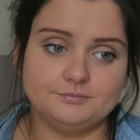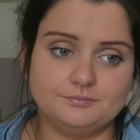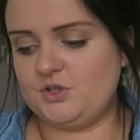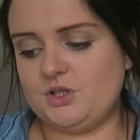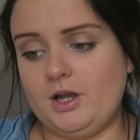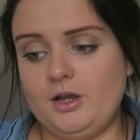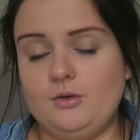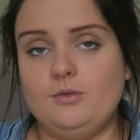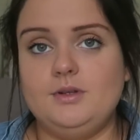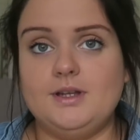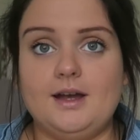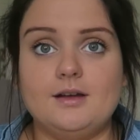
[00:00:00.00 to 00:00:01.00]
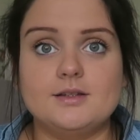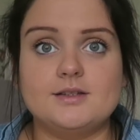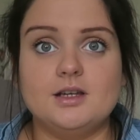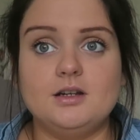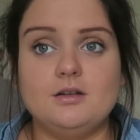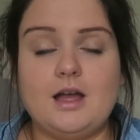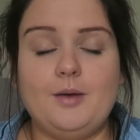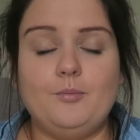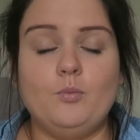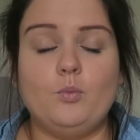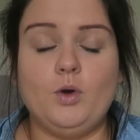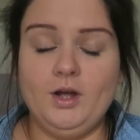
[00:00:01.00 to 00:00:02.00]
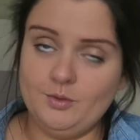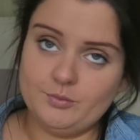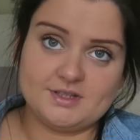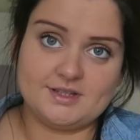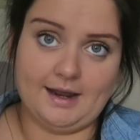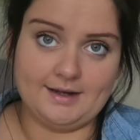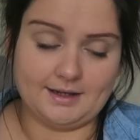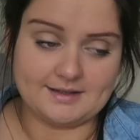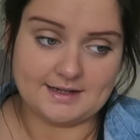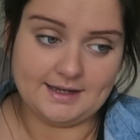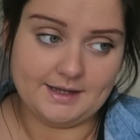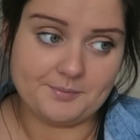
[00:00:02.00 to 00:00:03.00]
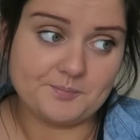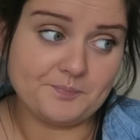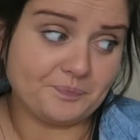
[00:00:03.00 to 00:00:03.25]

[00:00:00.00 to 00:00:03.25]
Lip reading: So yeah, Wyatt was 10 days late,